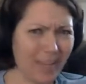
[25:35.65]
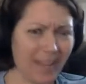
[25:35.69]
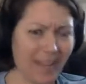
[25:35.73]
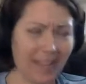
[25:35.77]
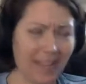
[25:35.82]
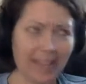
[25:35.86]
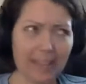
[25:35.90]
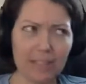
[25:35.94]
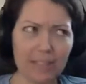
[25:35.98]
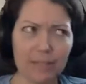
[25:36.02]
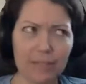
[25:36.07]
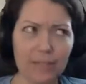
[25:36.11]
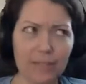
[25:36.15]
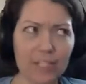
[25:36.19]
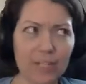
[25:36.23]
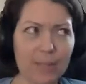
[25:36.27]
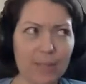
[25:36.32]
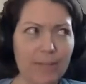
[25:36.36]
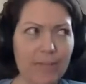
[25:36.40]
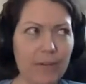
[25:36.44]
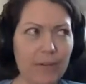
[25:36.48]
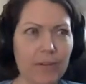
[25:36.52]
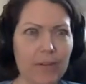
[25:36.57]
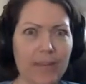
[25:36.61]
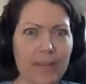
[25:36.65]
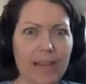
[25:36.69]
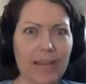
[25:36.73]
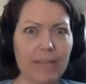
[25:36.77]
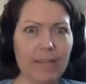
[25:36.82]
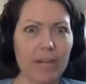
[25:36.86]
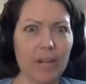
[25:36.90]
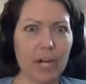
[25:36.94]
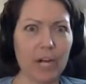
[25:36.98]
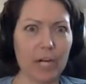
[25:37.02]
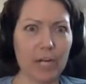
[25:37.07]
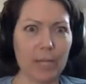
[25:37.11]
Like that's the first time I've heard that
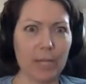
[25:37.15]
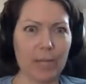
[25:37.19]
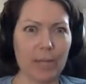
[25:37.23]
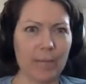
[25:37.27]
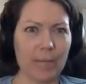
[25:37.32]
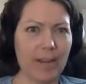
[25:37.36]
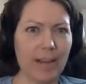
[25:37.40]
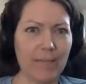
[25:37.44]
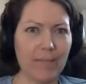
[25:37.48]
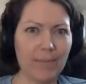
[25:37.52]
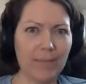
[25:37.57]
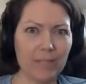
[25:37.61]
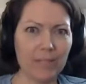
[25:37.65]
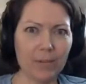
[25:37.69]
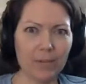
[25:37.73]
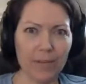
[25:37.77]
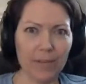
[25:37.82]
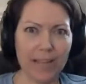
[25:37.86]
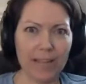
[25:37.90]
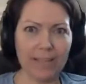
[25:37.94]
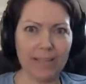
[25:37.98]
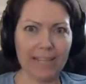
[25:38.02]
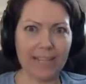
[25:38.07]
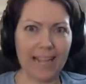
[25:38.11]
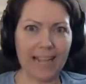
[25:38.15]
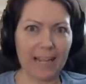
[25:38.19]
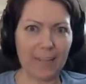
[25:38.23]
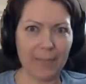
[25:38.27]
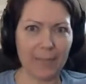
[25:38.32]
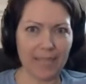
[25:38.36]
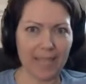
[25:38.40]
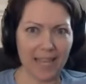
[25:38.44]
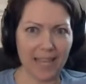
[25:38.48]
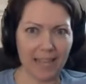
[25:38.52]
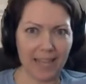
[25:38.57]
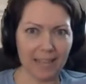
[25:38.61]
regarding me, but I've been told I had like
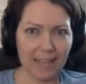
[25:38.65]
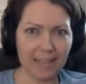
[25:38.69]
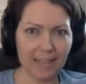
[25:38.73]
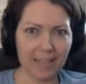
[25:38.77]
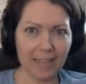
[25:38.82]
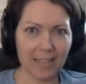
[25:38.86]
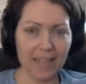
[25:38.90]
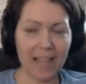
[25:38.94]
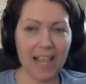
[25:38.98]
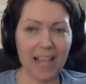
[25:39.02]
IBS